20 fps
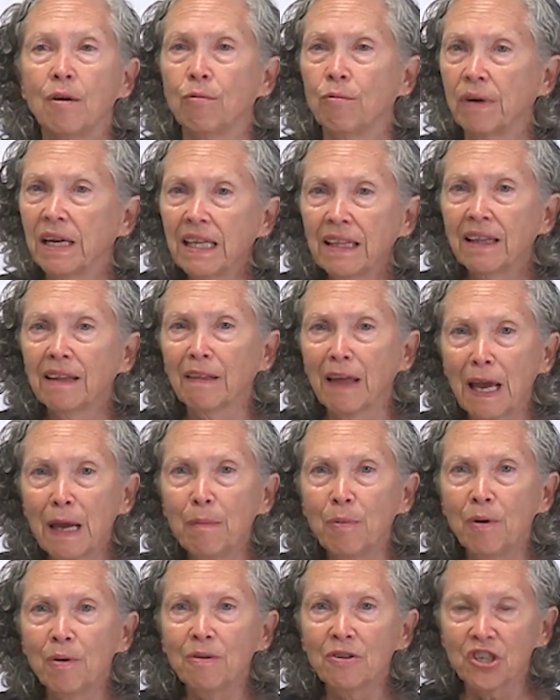Read the
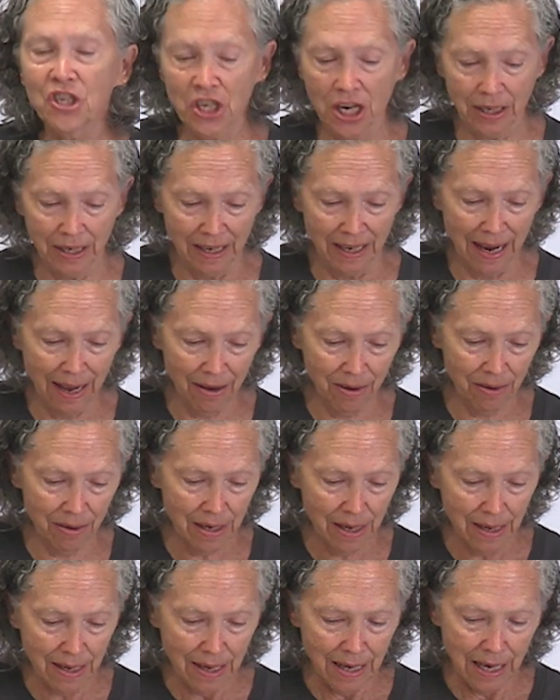label, check it out.